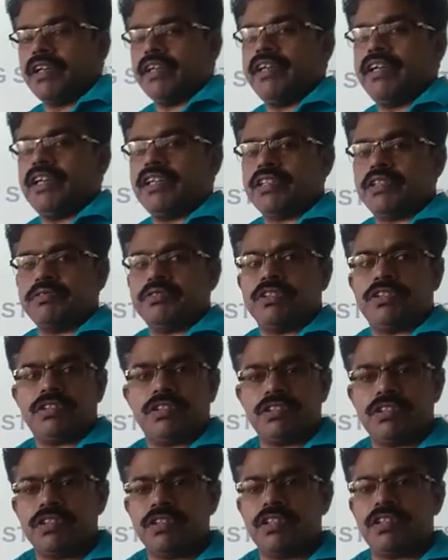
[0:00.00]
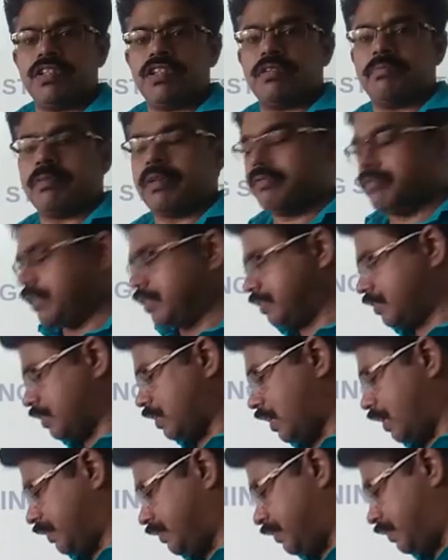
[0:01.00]
dealt with in the previous
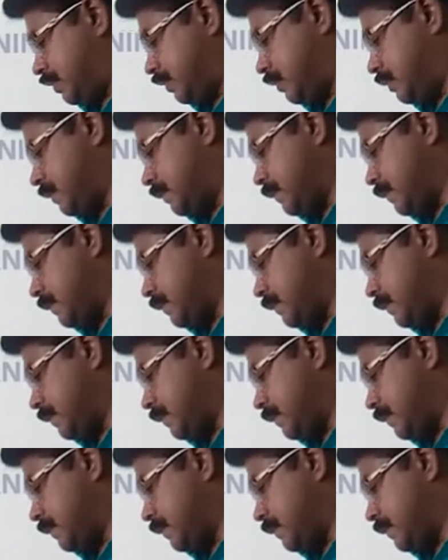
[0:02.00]
class.